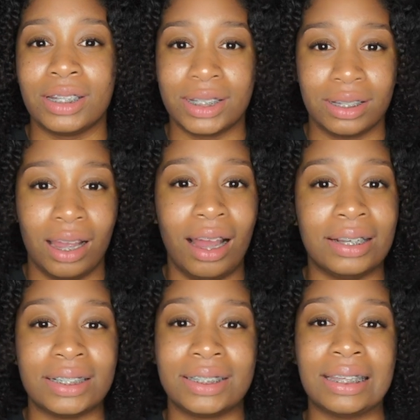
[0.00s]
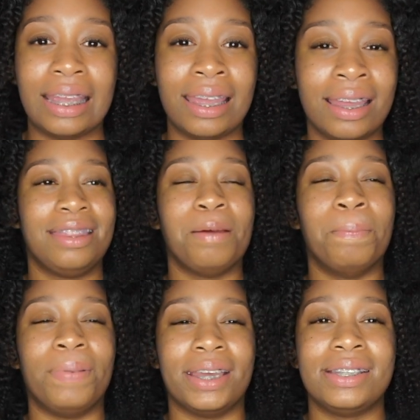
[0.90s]
is honestly the
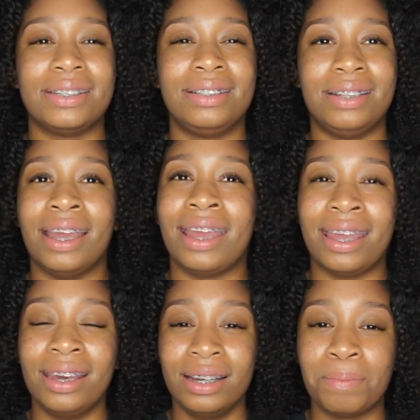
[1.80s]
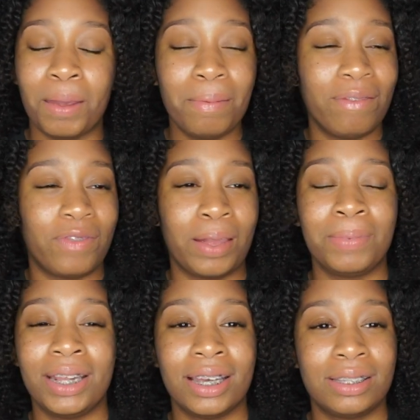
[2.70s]
best day. Maybe
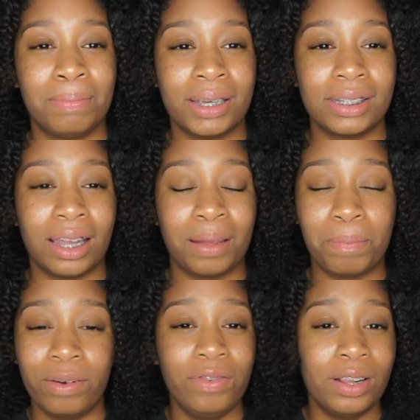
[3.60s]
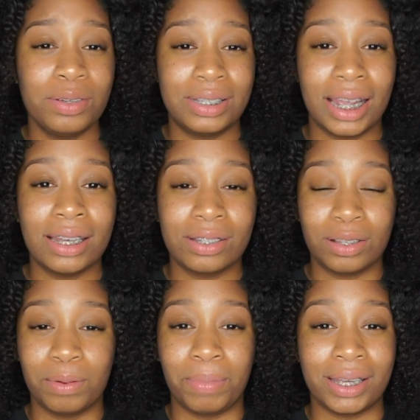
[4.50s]
family day is the best day. Both of those days
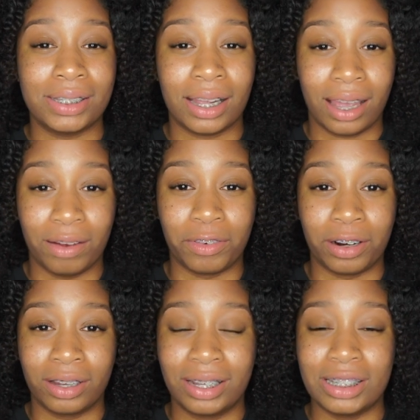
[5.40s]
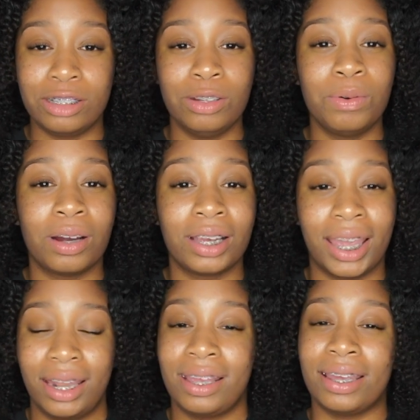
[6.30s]
are the best day ever, because you are
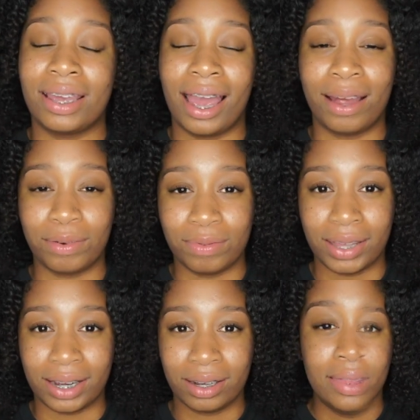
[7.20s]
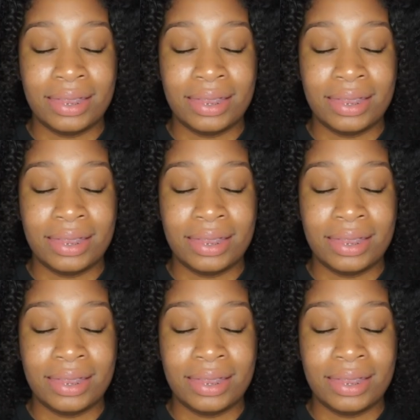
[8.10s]
getting out of there.